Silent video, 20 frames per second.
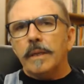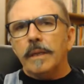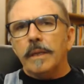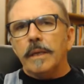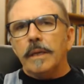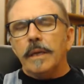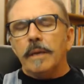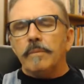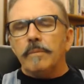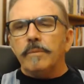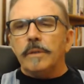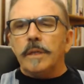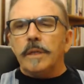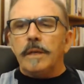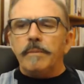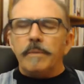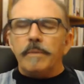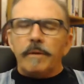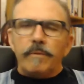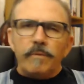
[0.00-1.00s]
And believe
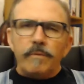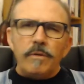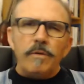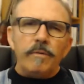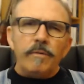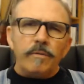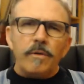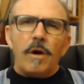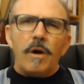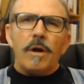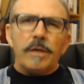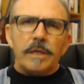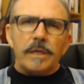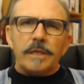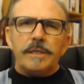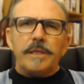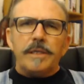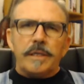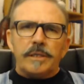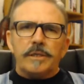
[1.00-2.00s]
me, if you've got an
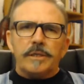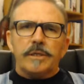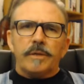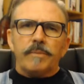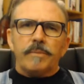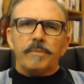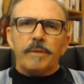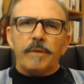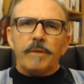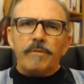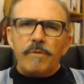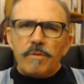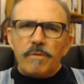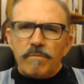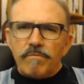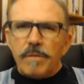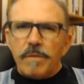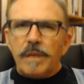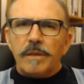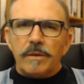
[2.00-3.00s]
addiction, if you
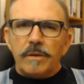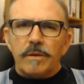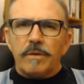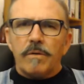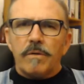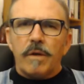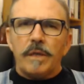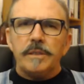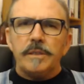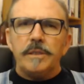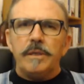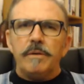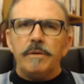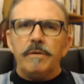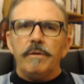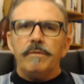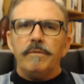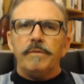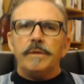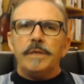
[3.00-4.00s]
meet the criteria
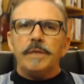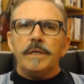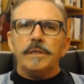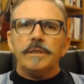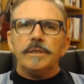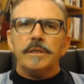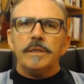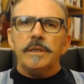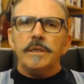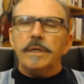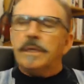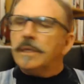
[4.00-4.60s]
of addiction,